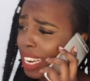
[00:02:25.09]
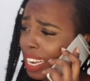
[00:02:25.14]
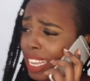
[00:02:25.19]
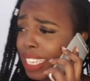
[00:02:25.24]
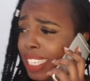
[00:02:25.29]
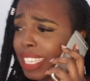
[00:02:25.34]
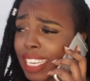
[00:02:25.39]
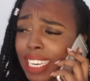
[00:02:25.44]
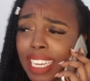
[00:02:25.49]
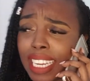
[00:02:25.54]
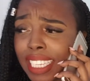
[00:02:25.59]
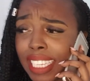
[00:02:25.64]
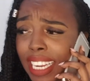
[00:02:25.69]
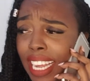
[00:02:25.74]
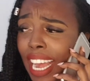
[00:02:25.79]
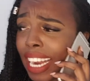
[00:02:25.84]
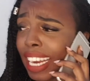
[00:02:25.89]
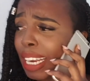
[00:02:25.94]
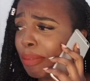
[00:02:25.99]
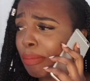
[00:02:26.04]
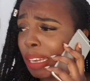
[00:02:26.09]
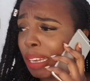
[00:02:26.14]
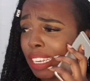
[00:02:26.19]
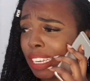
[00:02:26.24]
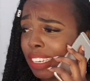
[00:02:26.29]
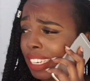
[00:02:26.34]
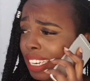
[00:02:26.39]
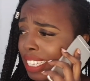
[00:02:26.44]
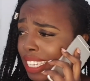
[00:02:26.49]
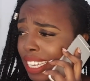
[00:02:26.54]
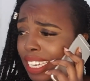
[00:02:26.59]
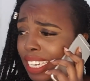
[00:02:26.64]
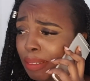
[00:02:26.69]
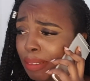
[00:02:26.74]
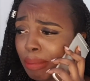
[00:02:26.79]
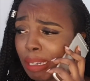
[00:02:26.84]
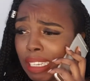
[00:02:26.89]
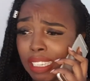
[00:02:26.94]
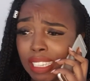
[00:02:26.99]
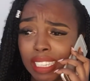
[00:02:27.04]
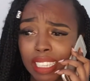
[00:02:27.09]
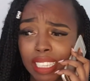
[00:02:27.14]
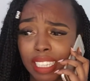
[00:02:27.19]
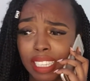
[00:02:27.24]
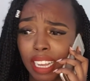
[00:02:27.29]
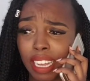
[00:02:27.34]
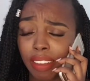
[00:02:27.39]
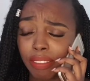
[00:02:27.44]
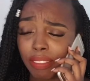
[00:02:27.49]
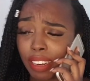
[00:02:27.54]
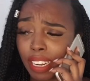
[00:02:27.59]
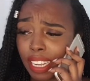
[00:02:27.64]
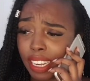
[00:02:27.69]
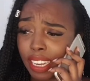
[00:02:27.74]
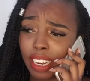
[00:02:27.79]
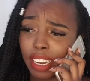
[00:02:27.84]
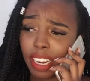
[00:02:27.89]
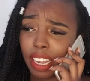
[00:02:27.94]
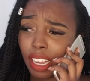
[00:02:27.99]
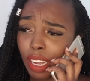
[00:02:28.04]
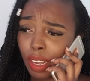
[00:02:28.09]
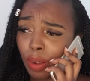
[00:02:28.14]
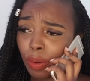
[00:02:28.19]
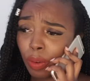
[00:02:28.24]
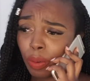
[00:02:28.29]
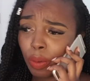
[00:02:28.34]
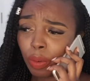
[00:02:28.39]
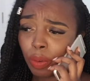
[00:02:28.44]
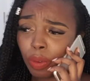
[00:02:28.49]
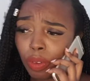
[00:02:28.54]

Like, seriously, I need my dress, I need my stuff, like, now.